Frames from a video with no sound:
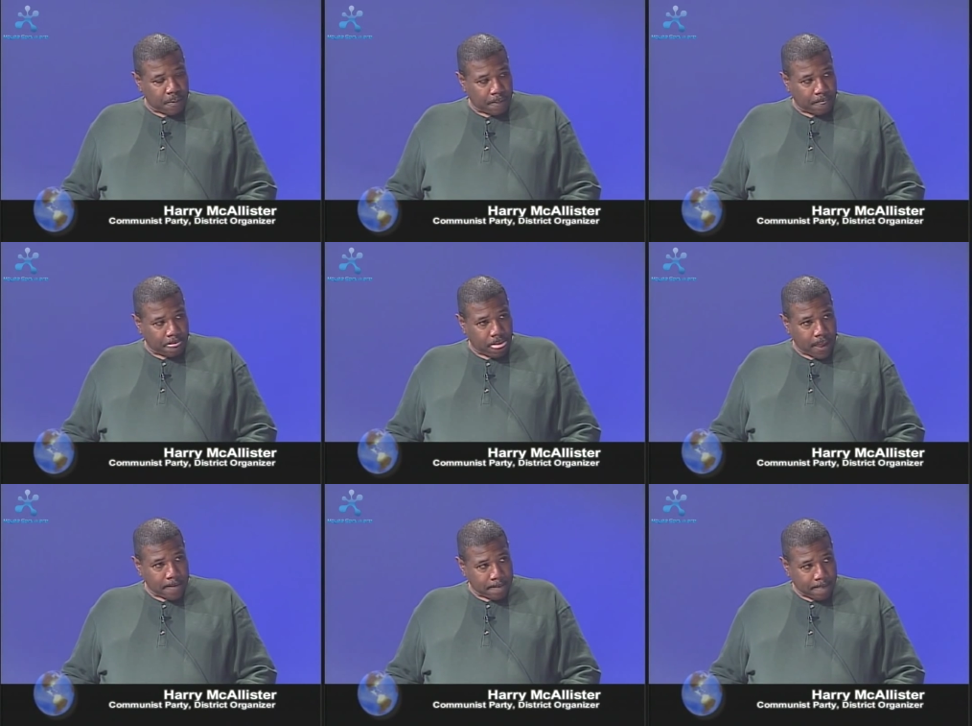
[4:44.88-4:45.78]
the
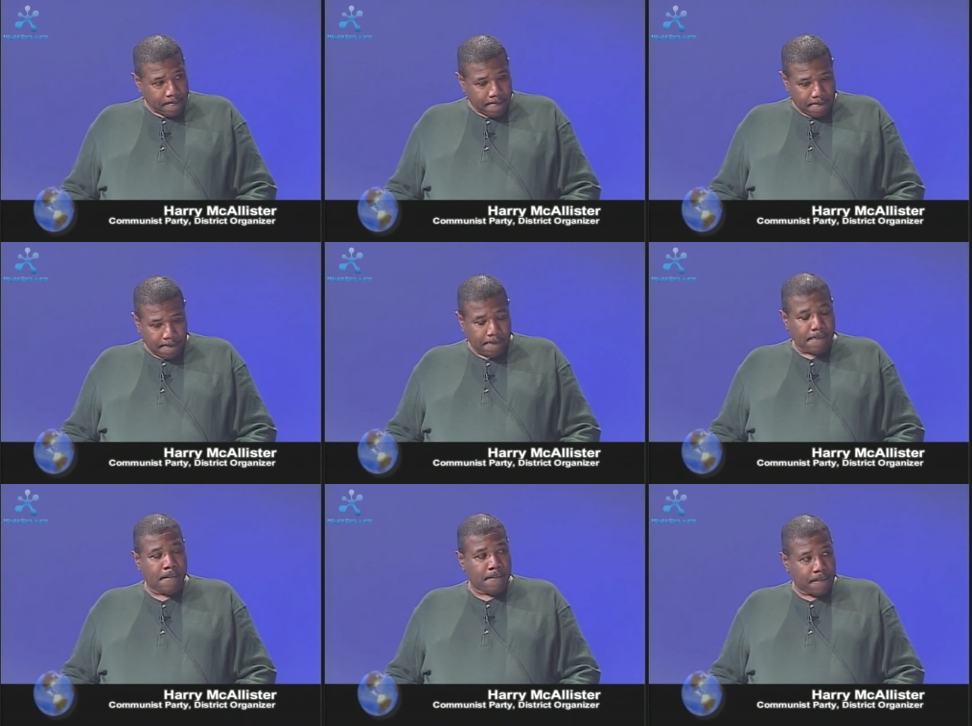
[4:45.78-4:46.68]
mainstream media in the
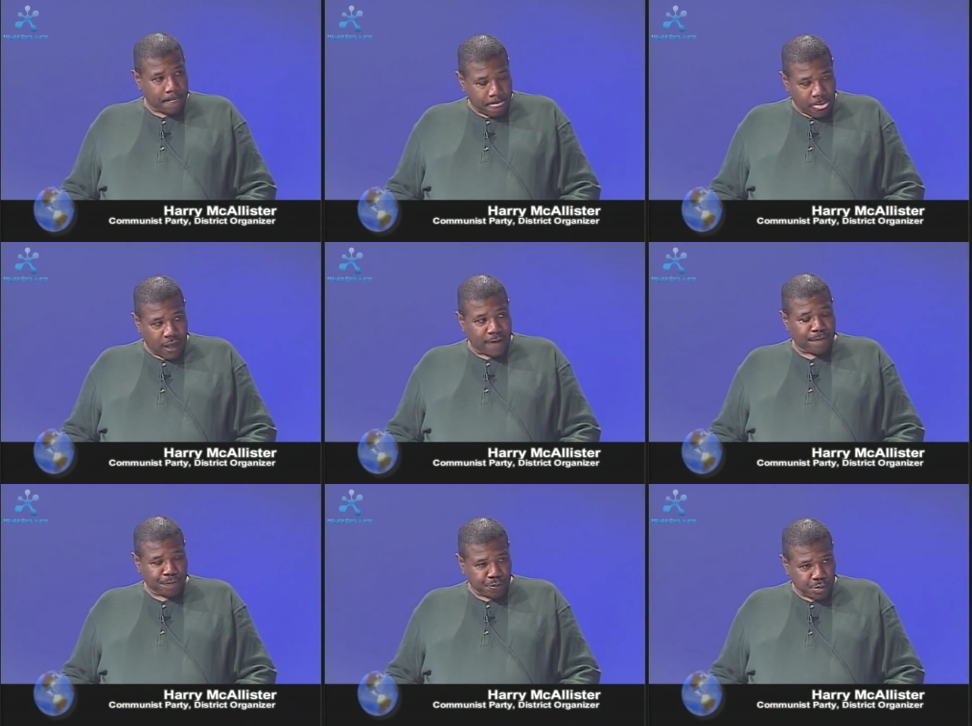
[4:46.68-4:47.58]
United States hasn't
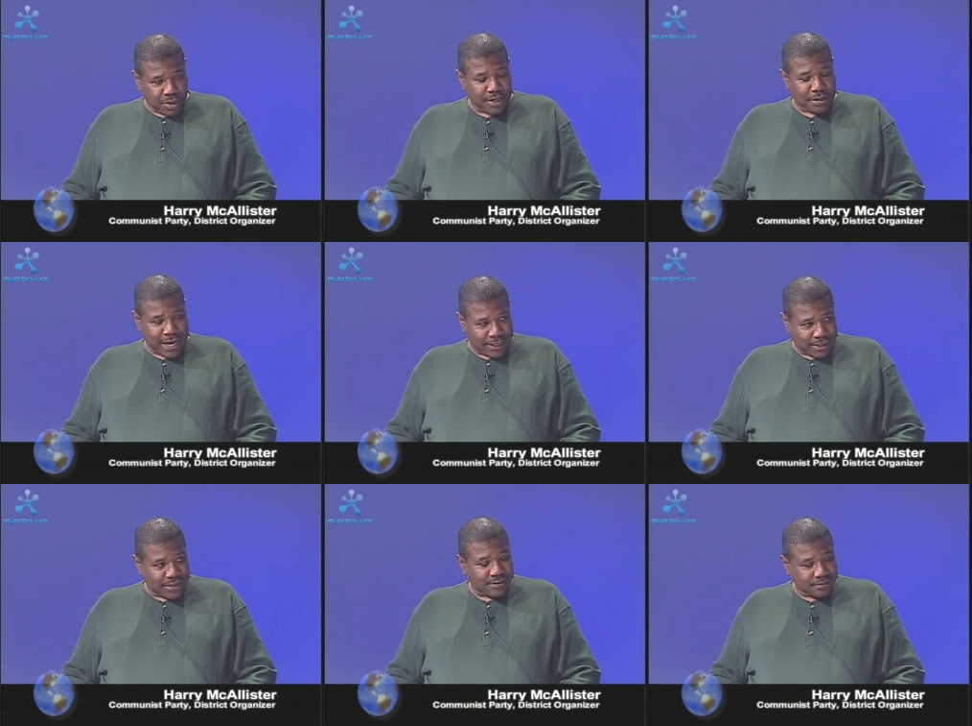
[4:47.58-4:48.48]
covered
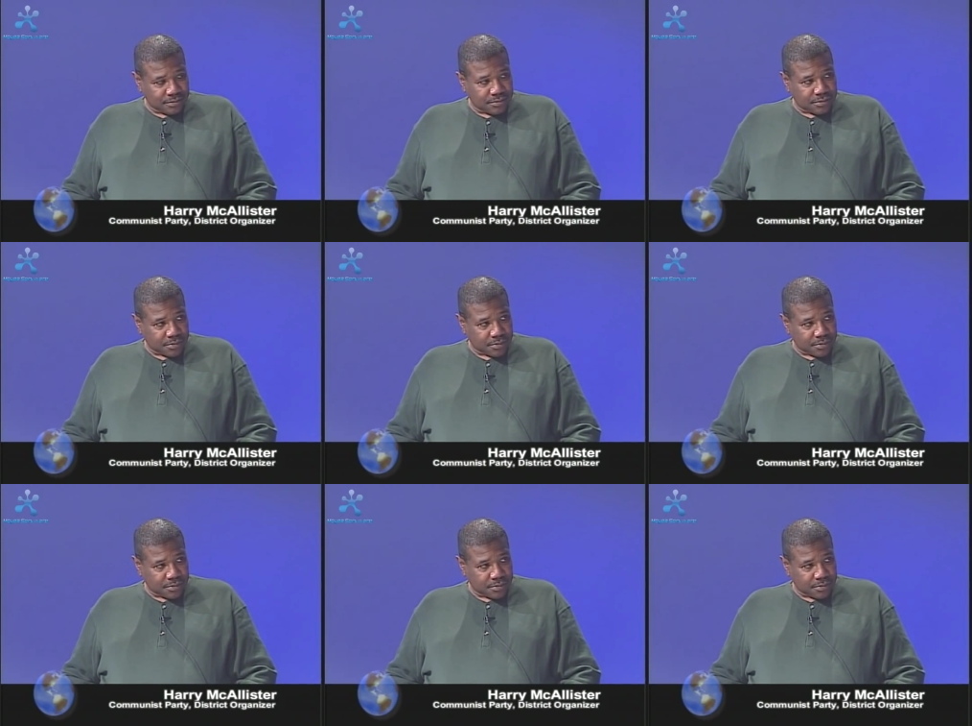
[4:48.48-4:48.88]
exactly hardly at all.